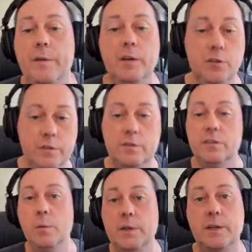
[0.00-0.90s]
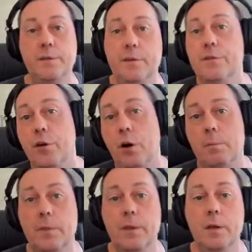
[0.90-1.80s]
whoever, just somewhere different
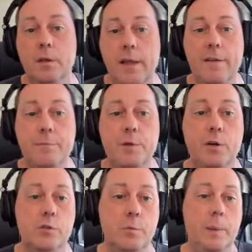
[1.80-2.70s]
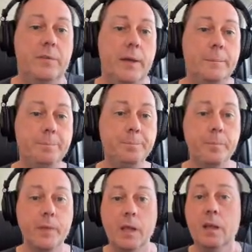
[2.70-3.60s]
from the live production website.
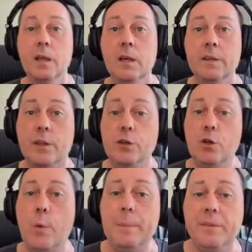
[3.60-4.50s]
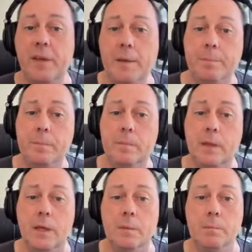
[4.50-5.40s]
So the new website
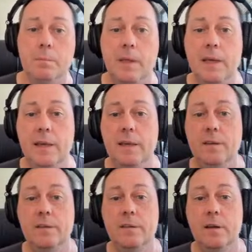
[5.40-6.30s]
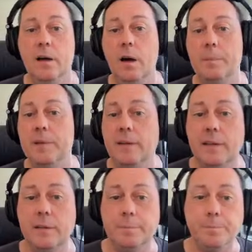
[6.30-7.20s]
is
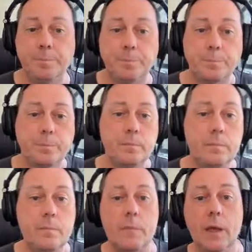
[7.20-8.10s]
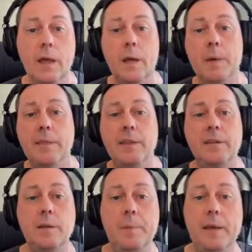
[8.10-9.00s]
updated, and the
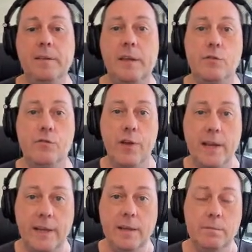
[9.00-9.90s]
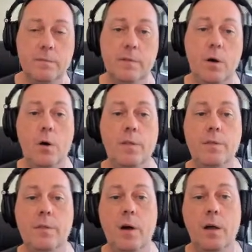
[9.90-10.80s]
database is ready
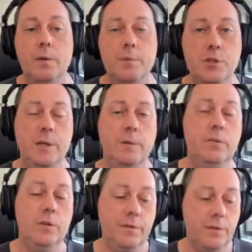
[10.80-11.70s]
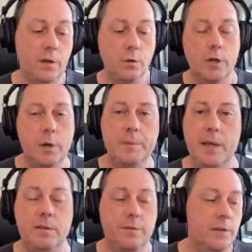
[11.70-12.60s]
on the other machine. So you've done all your
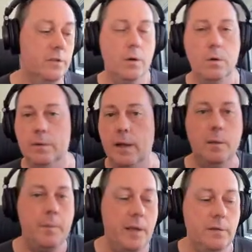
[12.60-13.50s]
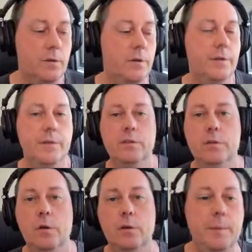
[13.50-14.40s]
updates, you've installed Elementor, you've
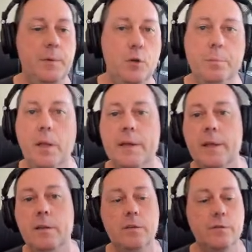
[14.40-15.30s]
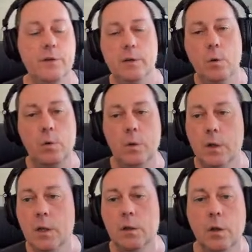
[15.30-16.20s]
installed heaping new plugins, you've written a whole
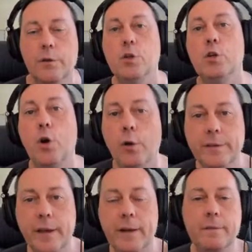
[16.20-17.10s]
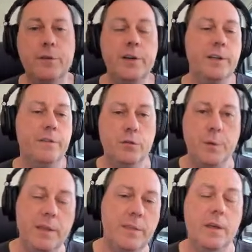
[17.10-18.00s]
lot of new content for it, you've
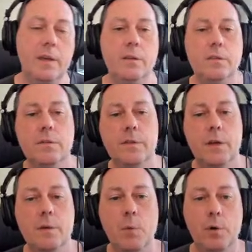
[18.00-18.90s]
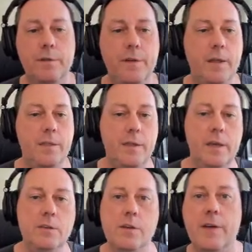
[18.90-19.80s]
tweaked things, you've modified
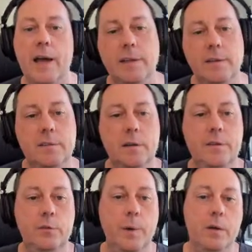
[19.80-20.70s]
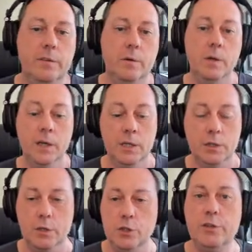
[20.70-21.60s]
things, you've added stuff as well. So
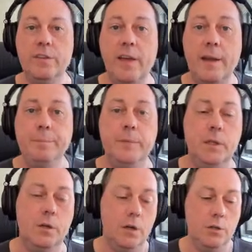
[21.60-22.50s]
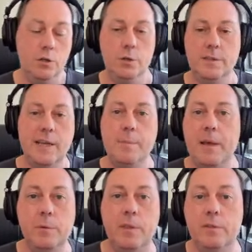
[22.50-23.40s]
you've got new design, you've got a new
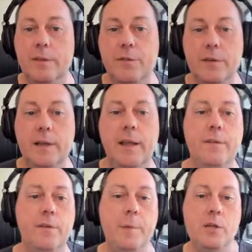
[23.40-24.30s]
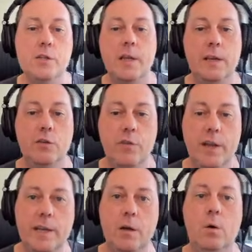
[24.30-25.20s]
database with different information, and it's
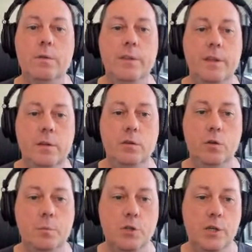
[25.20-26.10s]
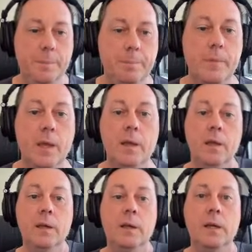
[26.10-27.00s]
ready on this new machine.
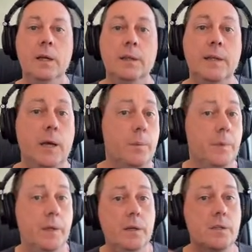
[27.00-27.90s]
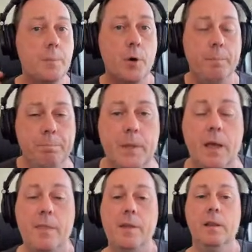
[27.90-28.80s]
Now, here's the problem.
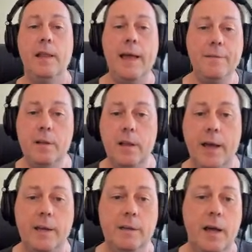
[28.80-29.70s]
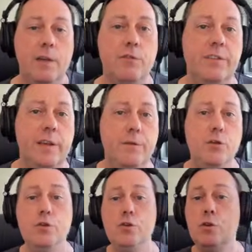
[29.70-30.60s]
The live client has received
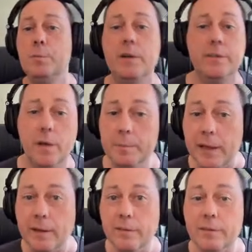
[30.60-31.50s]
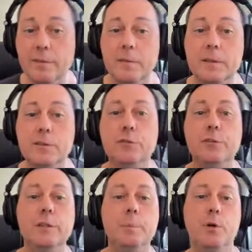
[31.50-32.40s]
numerous updates during the